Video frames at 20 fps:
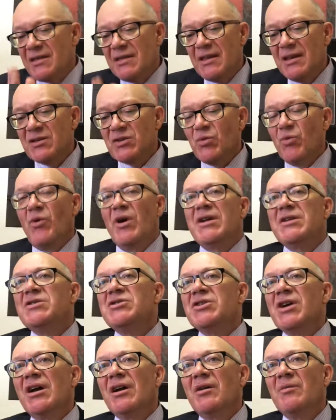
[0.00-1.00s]
this
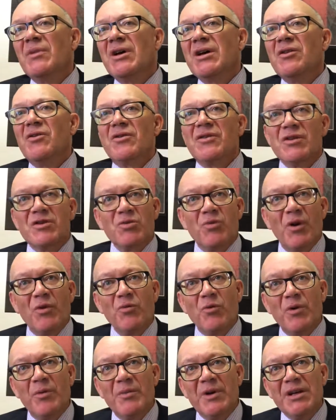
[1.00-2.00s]
one gentleman or this
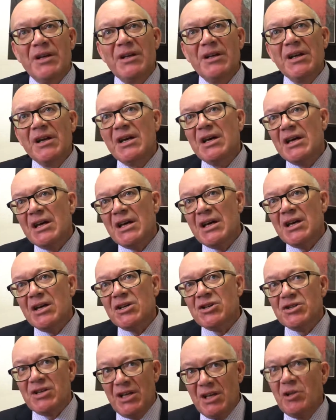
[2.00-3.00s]
one woman
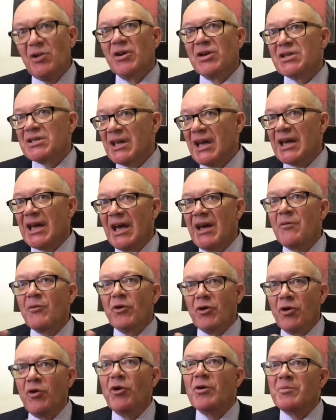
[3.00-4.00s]
she looks like it
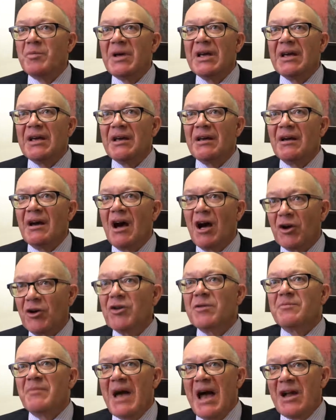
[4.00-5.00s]
could be a
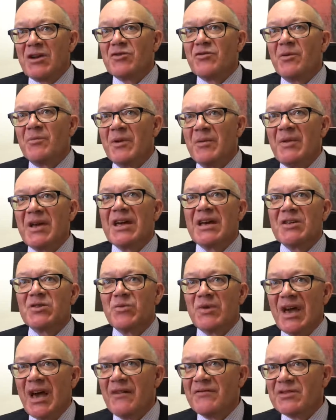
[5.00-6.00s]
good match for me
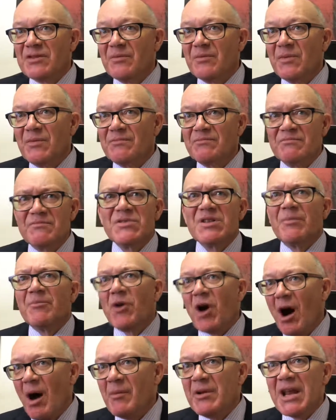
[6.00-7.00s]
because we have some some
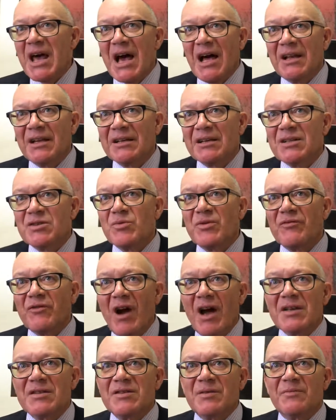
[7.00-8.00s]
commonalities. We've
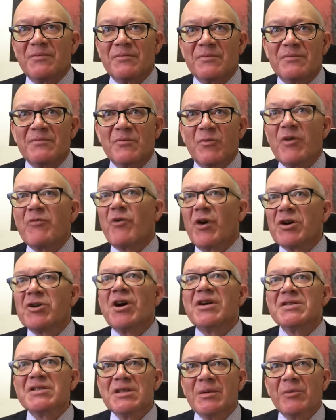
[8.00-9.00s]
got some, we've worked
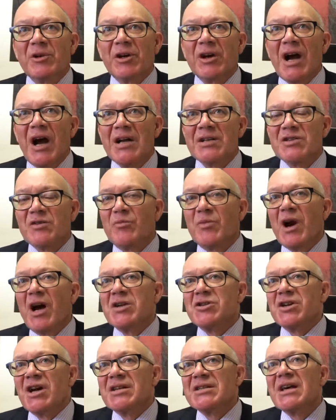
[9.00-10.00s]
on similar kinds of
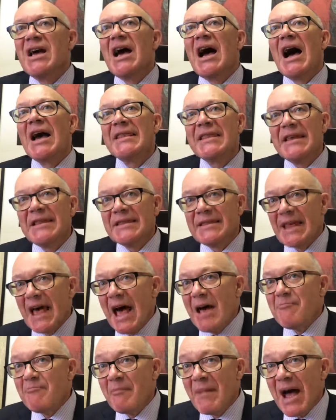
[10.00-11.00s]
projects. I think
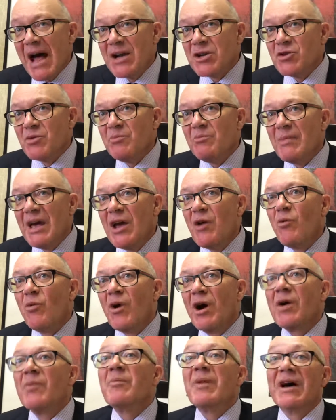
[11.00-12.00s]
that match may
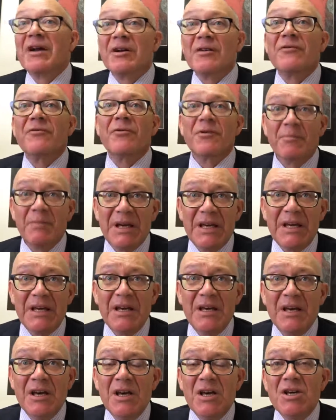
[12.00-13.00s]
work better for
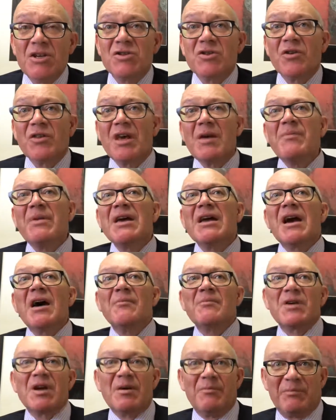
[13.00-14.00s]
me. So they
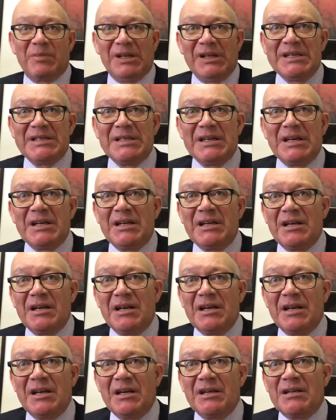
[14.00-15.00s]
become complicit
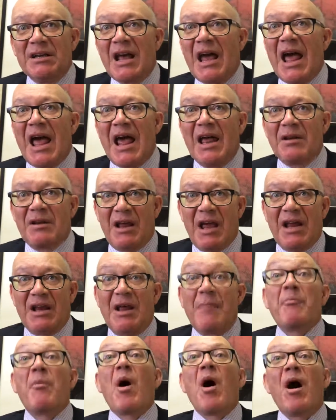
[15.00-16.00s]
and, and, and
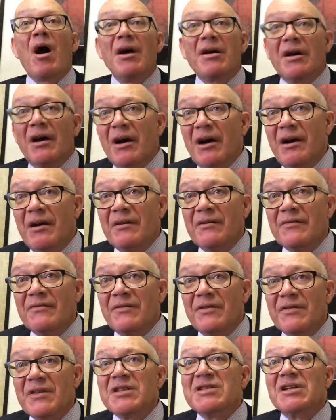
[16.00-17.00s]
a part of
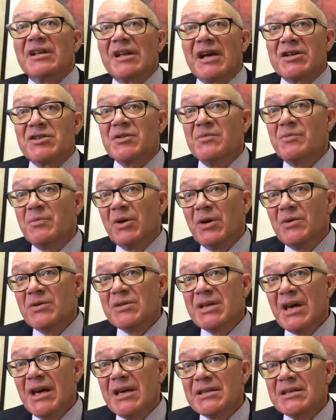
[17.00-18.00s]
the selection
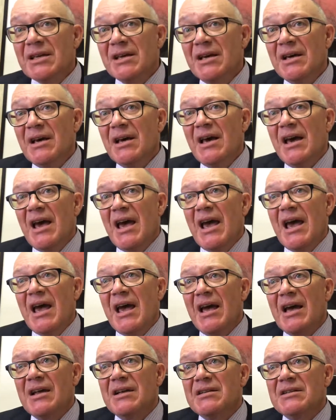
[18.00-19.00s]
process.
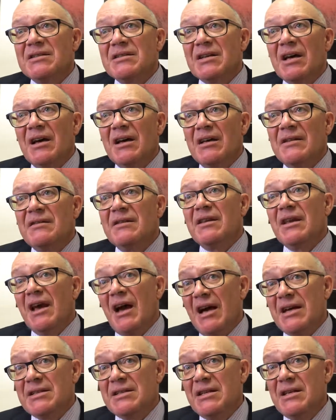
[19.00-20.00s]
And, and the
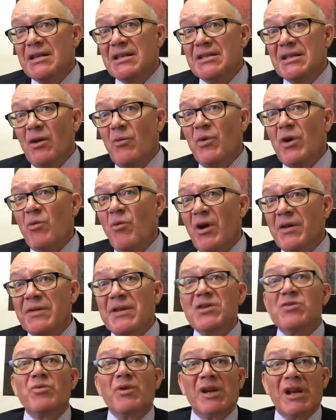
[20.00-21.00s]
idea is that we want
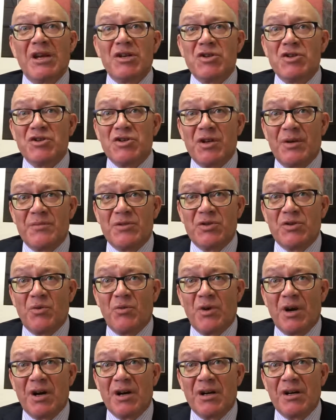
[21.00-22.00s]
these relationships to
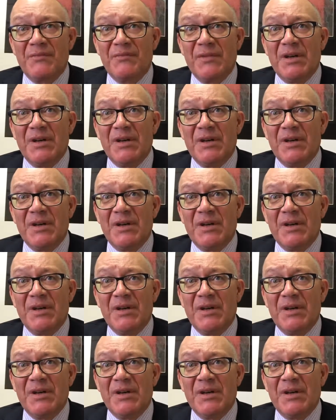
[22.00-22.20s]
work.